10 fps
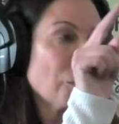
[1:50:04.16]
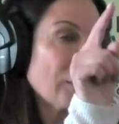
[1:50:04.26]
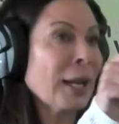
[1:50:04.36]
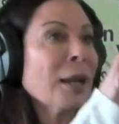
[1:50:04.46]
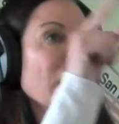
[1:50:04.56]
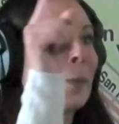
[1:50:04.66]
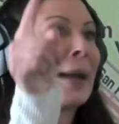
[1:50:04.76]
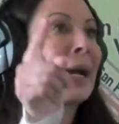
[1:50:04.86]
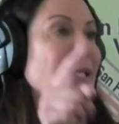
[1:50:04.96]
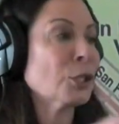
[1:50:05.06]
bringing it
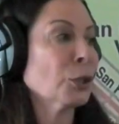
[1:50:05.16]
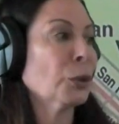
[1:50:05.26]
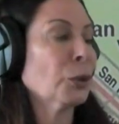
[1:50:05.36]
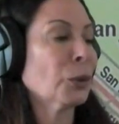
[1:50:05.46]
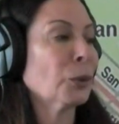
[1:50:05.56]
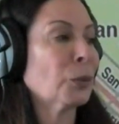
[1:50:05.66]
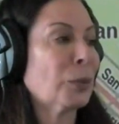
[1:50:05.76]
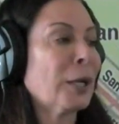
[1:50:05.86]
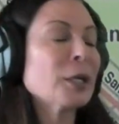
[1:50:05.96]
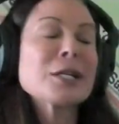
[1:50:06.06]
back to
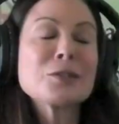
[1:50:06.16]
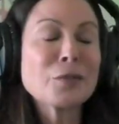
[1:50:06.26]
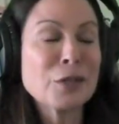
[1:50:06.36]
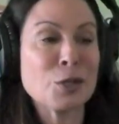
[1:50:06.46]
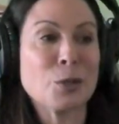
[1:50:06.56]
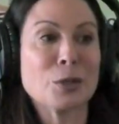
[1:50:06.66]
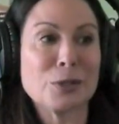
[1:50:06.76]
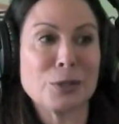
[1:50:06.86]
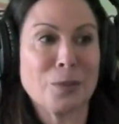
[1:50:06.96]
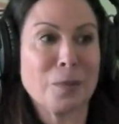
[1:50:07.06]
Paradise
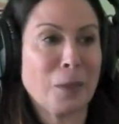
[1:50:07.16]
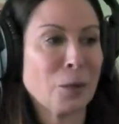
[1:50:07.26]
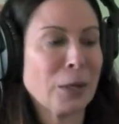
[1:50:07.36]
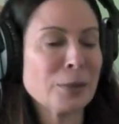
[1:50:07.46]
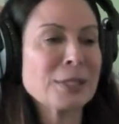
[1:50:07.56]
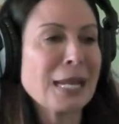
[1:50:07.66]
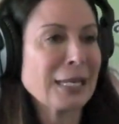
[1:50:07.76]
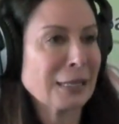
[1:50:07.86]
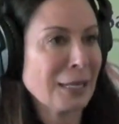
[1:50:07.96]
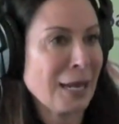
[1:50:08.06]
Visuals, when I was
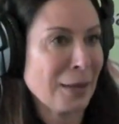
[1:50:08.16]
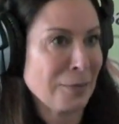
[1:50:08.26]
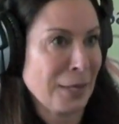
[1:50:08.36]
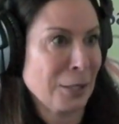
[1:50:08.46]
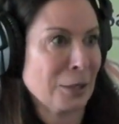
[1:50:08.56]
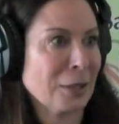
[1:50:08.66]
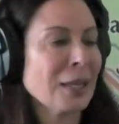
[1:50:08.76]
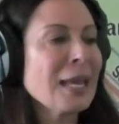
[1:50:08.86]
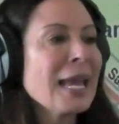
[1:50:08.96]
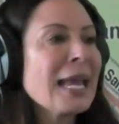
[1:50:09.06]
dating the guy, Michael,
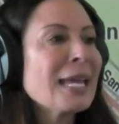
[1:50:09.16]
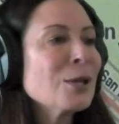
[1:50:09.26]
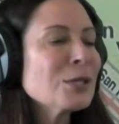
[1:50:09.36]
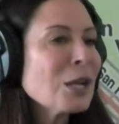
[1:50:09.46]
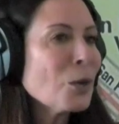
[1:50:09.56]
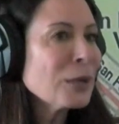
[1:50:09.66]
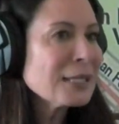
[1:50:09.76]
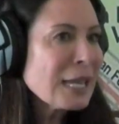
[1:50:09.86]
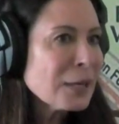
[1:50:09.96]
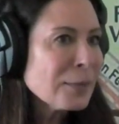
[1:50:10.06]
he used to always
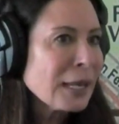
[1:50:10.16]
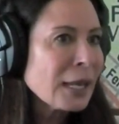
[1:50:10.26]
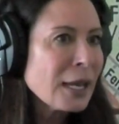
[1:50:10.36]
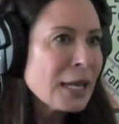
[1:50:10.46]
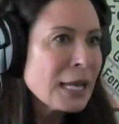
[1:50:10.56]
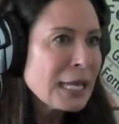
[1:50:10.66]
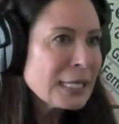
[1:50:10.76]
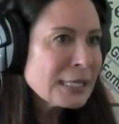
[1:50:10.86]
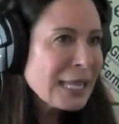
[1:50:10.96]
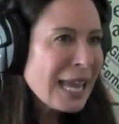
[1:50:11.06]
say to me,
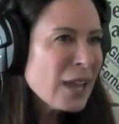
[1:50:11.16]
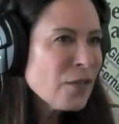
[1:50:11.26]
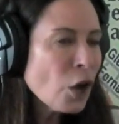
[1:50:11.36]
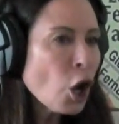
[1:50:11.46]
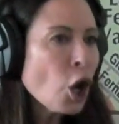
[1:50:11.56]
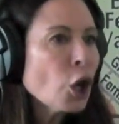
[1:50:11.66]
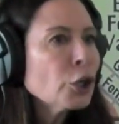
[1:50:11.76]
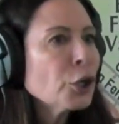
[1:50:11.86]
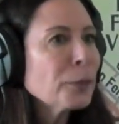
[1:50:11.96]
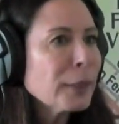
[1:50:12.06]
save all
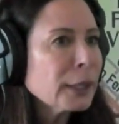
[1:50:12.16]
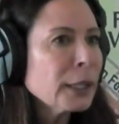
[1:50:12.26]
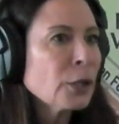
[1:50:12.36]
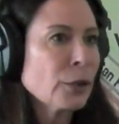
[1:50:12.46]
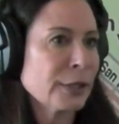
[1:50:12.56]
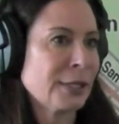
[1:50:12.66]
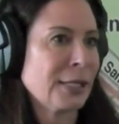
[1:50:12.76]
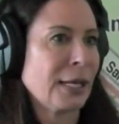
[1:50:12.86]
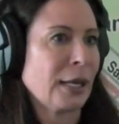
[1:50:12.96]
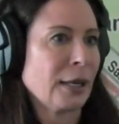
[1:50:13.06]
your money,
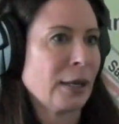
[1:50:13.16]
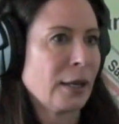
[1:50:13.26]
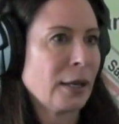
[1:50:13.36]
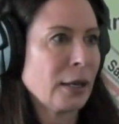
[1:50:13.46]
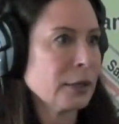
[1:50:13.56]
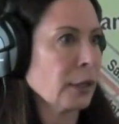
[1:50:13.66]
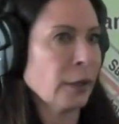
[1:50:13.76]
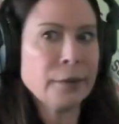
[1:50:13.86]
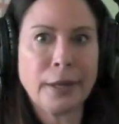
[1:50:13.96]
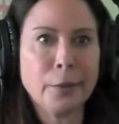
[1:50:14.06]
Christy. And I'd say,
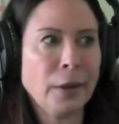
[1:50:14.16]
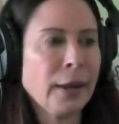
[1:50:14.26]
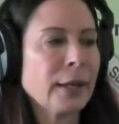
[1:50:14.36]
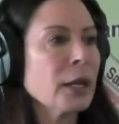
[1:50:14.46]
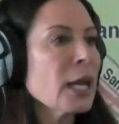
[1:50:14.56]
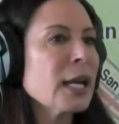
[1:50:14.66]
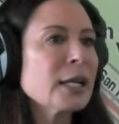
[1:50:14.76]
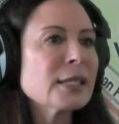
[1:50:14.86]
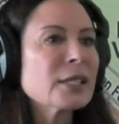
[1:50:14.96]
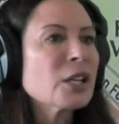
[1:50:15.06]
okay, why?
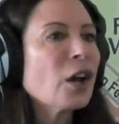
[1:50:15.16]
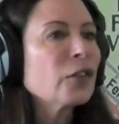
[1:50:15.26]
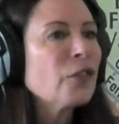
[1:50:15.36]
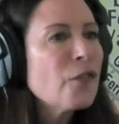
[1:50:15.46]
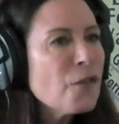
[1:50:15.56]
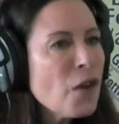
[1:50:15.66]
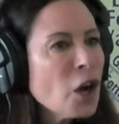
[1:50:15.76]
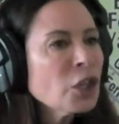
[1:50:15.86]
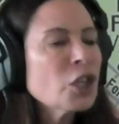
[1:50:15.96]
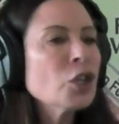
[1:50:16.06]
Because it's called
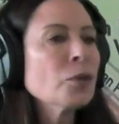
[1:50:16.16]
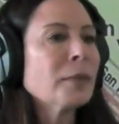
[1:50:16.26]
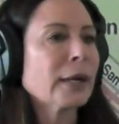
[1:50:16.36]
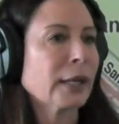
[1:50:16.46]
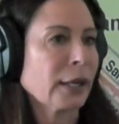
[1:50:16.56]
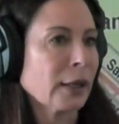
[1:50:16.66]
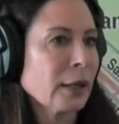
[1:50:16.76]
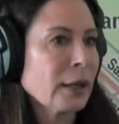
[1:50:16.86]
fuck you money.